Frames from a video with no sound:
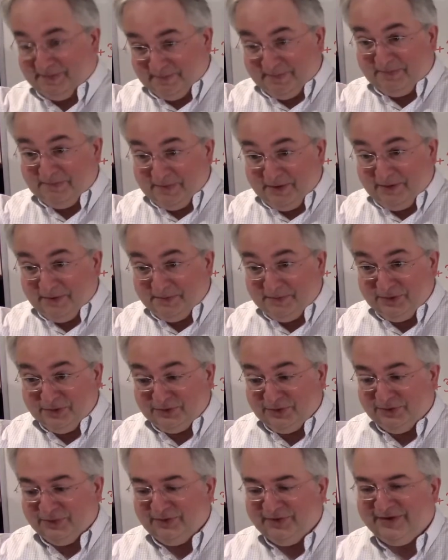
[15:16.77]
Yeah, me
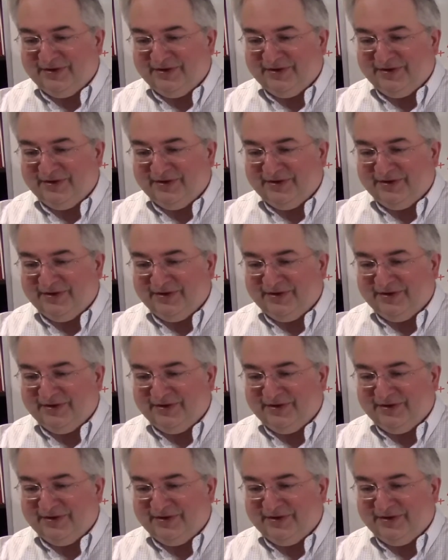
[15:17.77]
too.